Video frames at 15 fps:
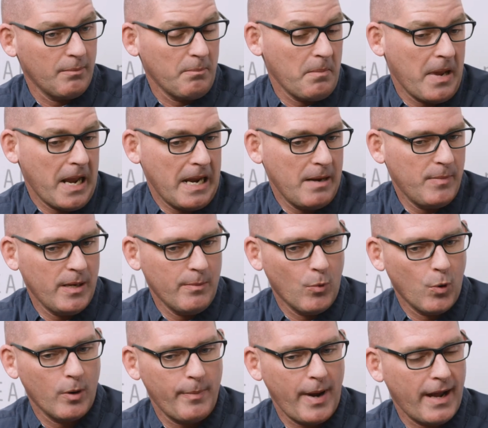may be
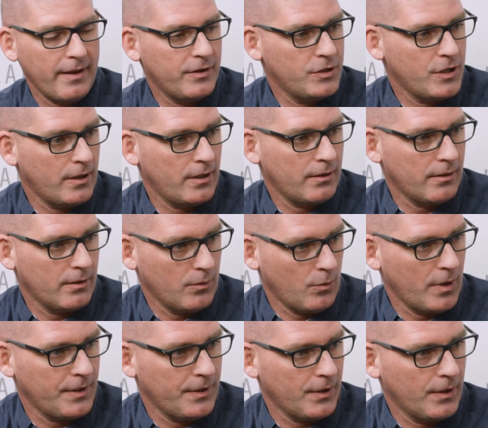more pathogenic than the
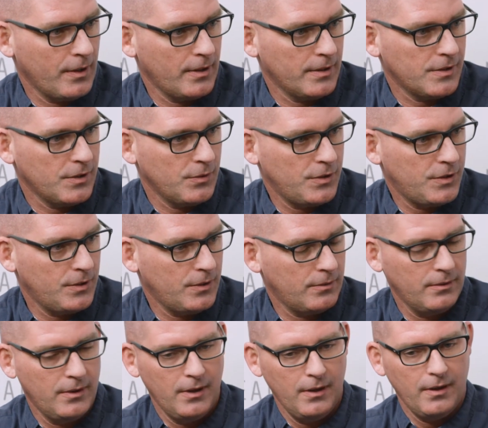one the herd is used
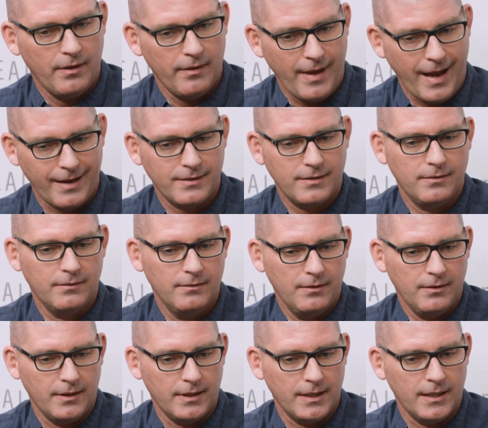to, that
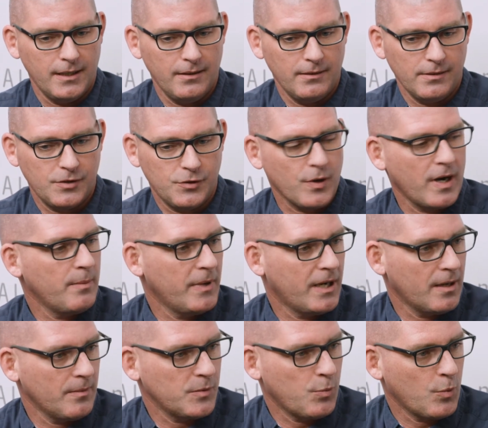strain
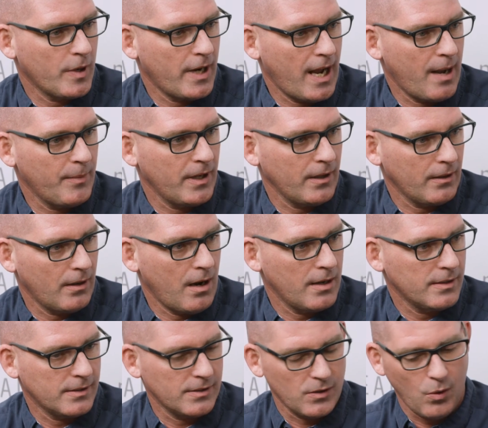becomes more dominant and
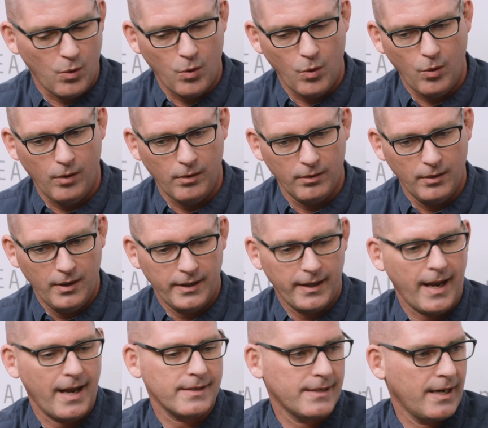causes a whole
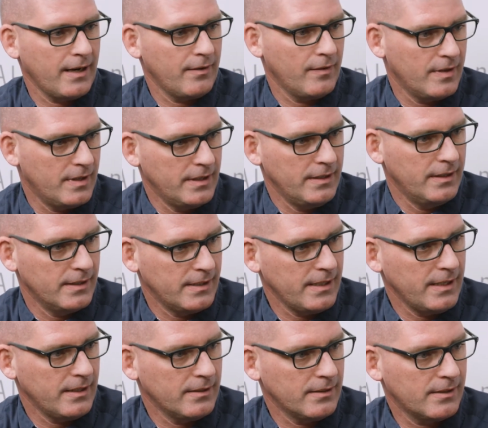cascade of
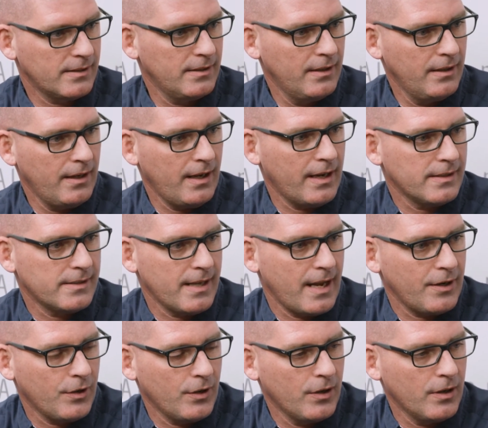disease as
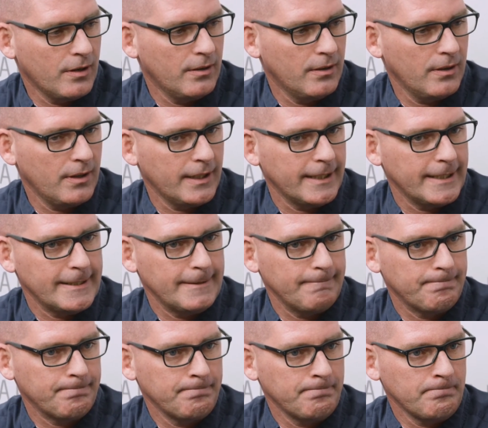that herd,
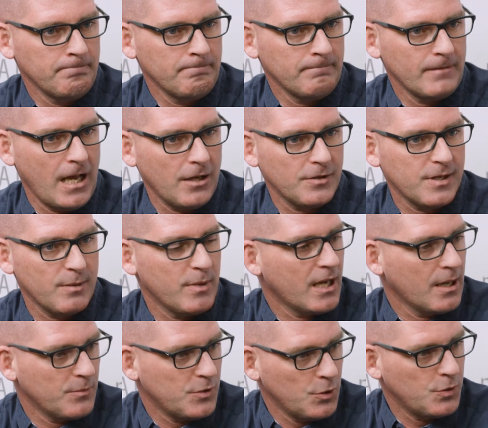I'll say,
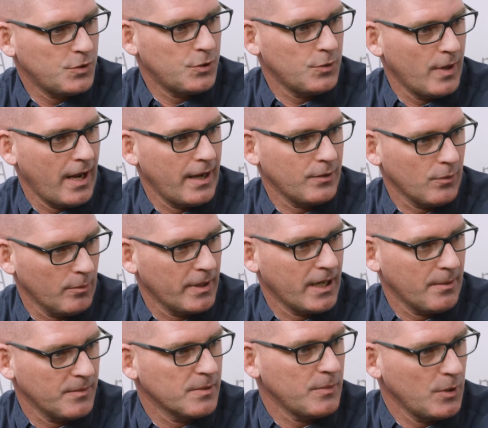becomes used to that or
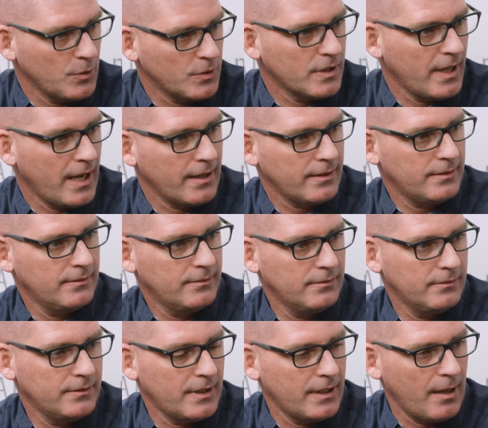becomes immune to that
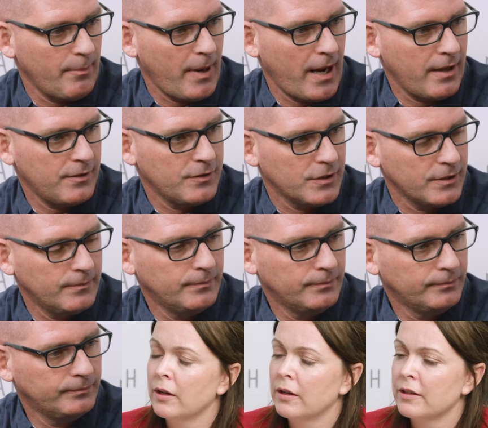pathogen.
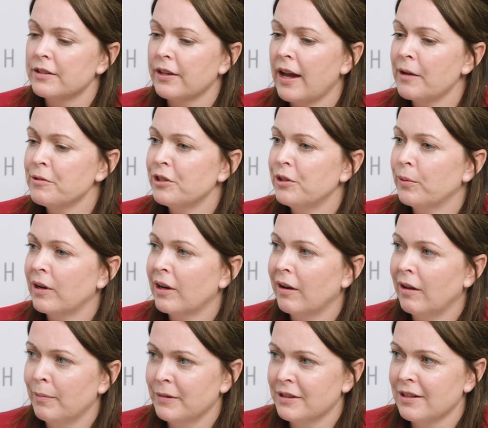So how do you
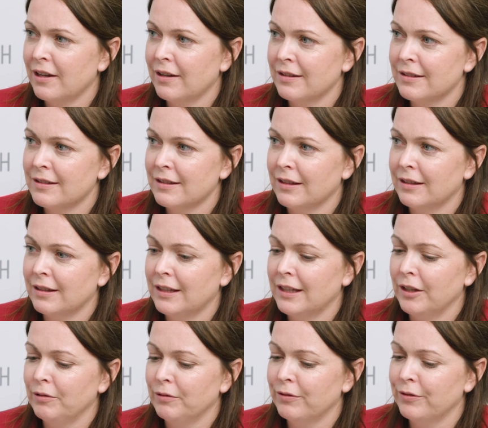acclimatize the
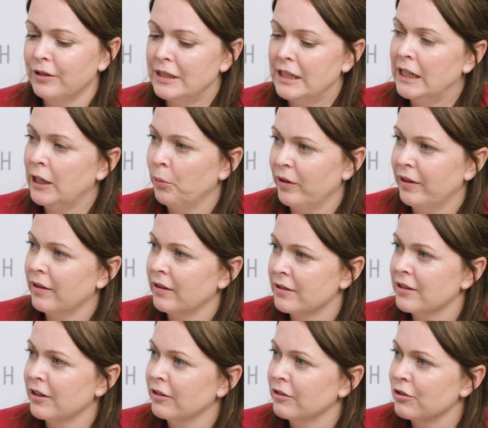gilt for dealing with a
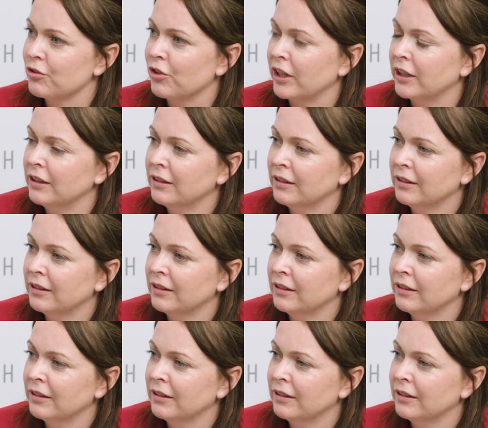certain strain?